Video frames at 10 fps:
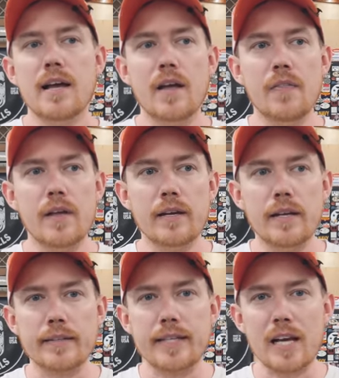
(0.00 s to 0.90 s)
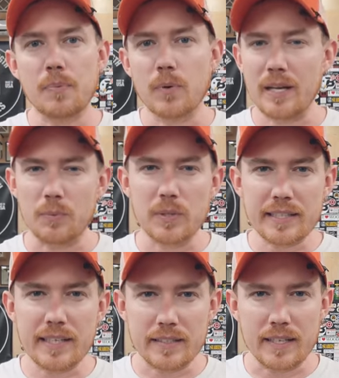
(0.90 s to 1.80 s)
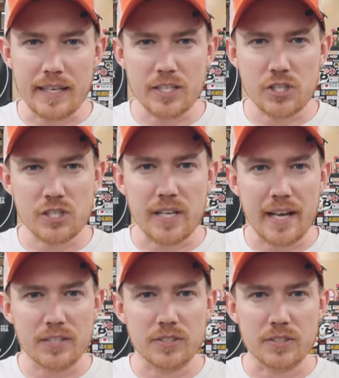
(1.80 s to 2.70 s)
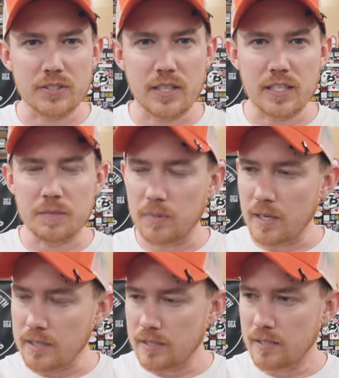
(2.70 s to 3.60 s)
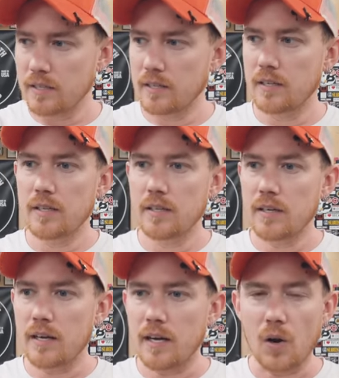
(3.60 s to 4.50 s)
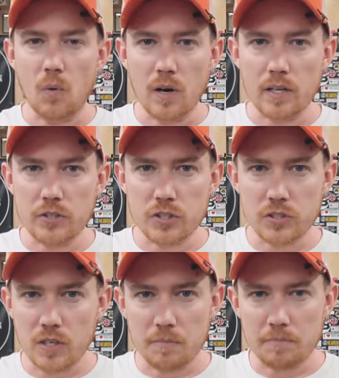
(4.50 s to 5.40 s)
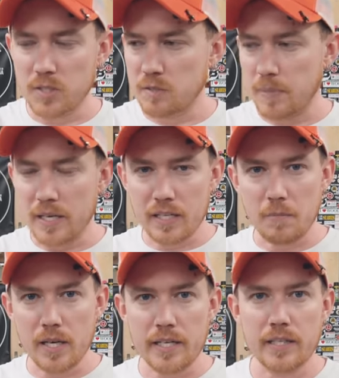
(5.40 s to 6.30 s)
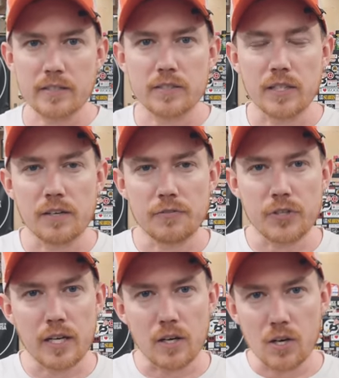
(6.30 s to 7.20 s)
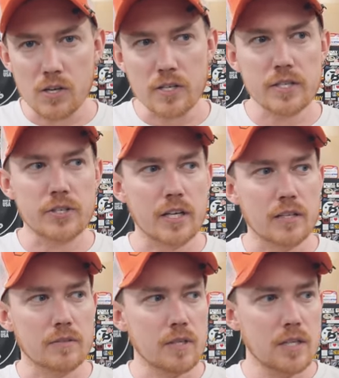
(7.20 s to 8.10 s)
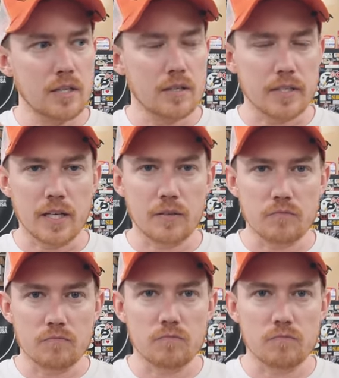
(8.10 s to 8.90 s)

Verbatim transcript: And then at that point, I really got the itch to exercise, but I don't want to just start spending money on stuff. You got to earn it. You got to, got to